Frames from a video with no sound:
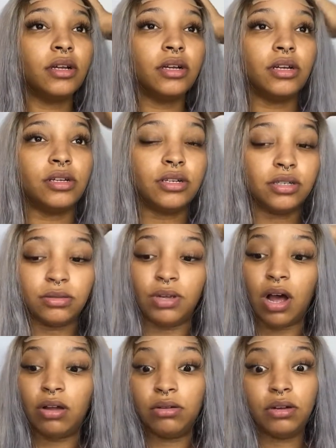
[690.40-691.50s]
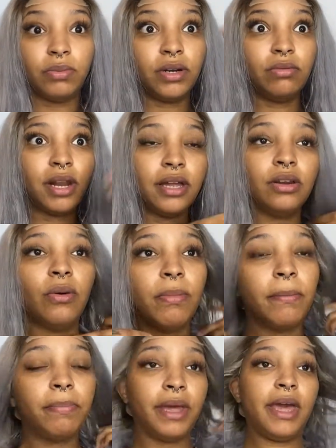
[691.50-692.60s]
Cause y'all know, but I don't like no
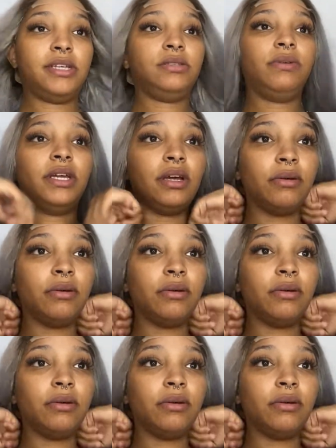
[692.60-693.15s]
bumpy ass wig,